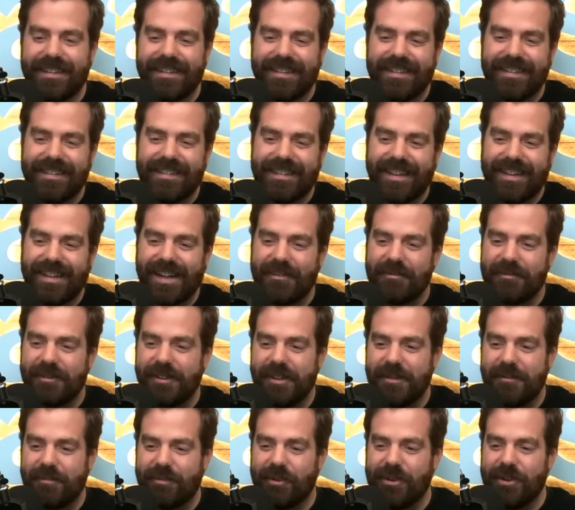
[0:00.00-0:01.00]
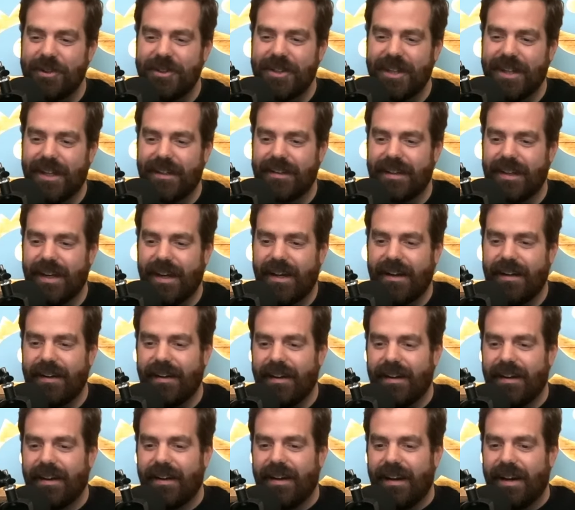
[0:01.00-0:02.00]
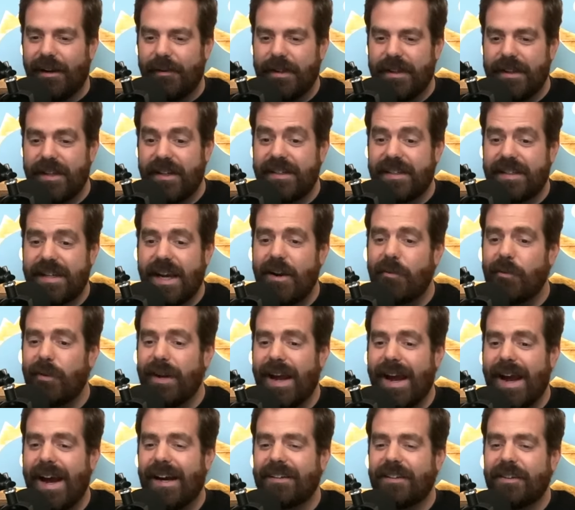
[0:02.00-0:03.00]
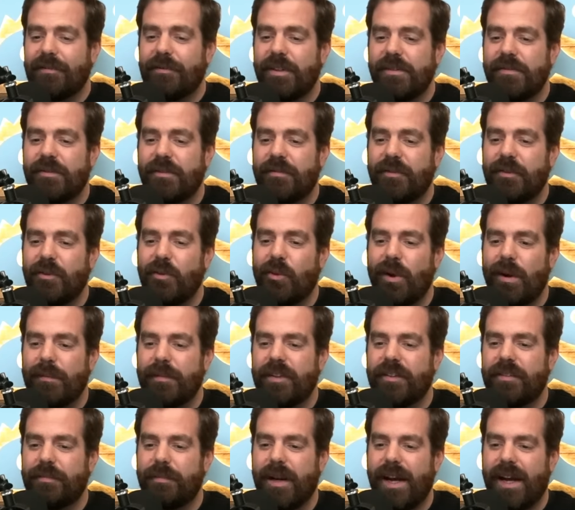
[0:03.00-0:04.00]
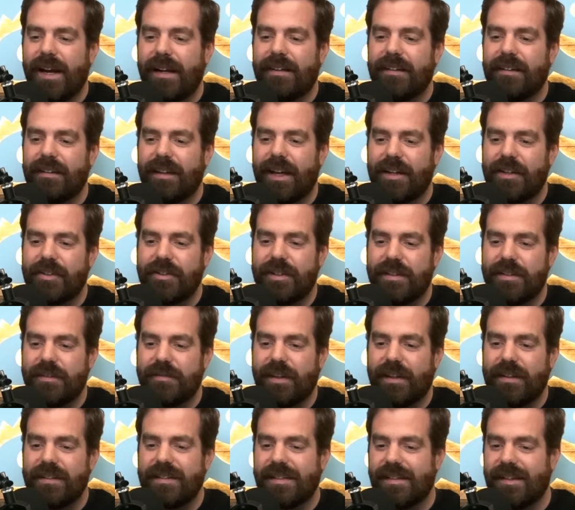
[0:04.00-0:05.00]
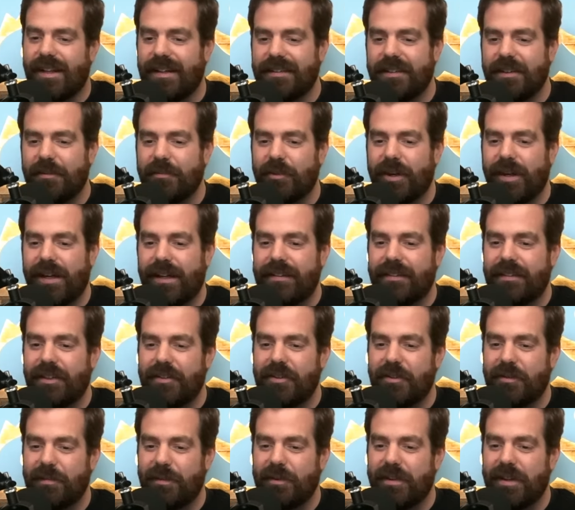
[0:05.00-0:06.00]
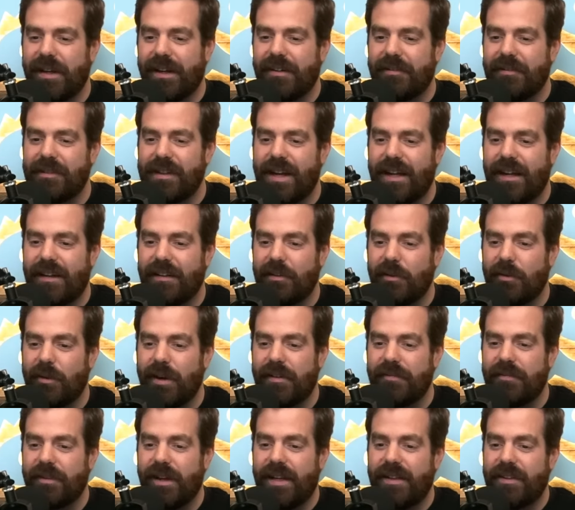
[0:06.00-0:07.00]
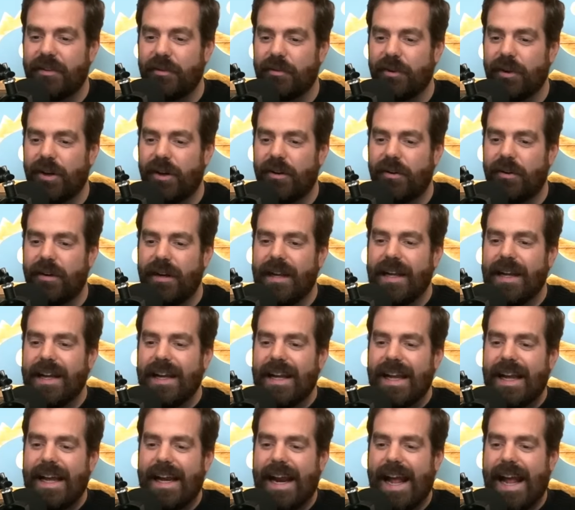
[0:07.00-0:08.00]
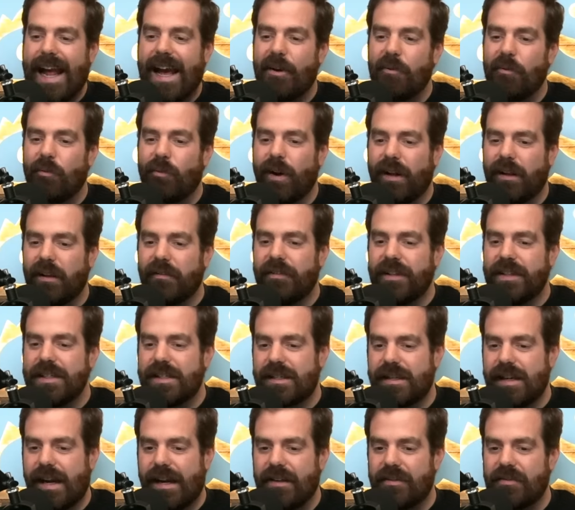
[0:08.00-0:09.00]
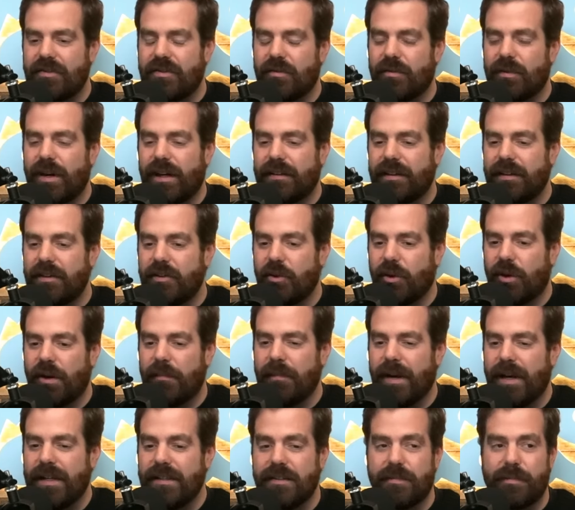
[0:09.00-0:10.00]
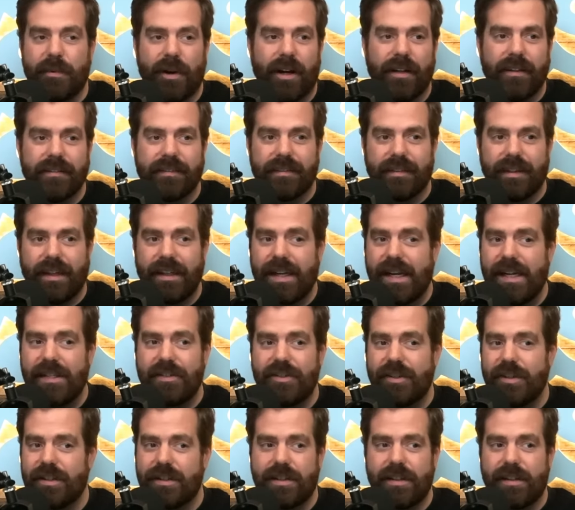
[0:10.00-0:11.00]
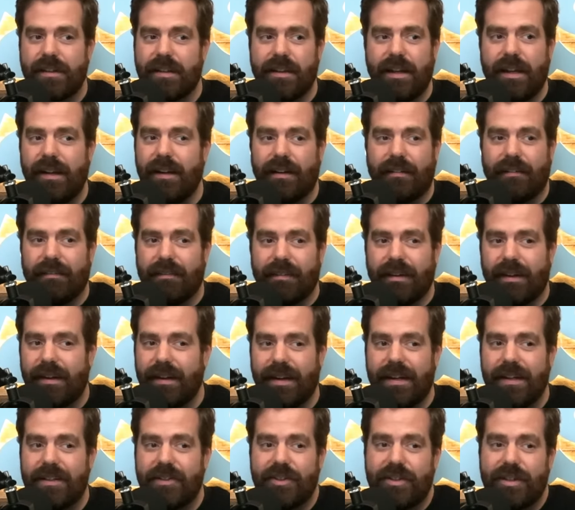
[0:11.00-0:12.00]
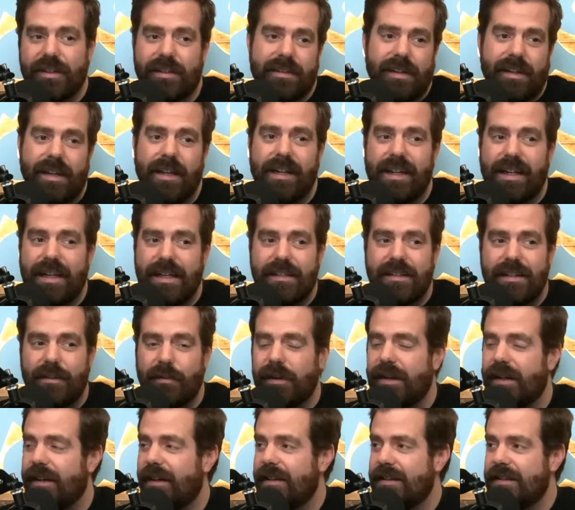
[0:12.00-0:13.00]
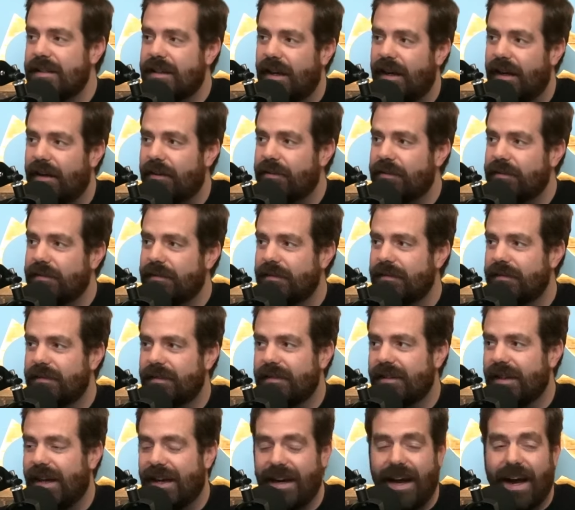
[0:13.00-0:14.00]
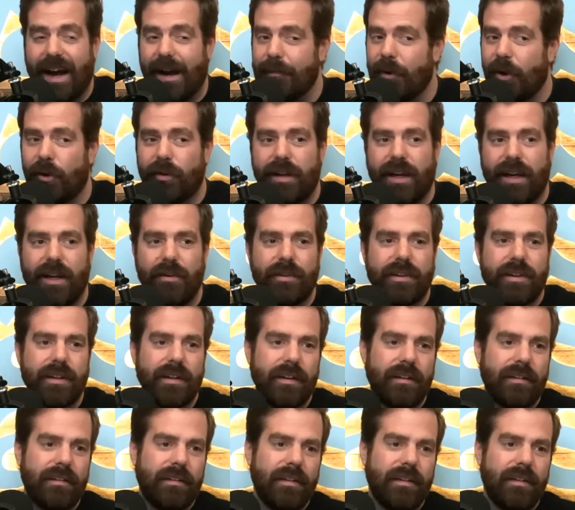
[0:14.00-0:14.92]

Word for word: It's like, I really appreciate that. I mean, they say we actively review women's bag collections from selected brands such as Bottega Veneta, Loewe, and The Row, and add relevant styles directly to our men's buys. Like, it's just a thing. Like, it is what it is now. Yeah. And I'm okay with it.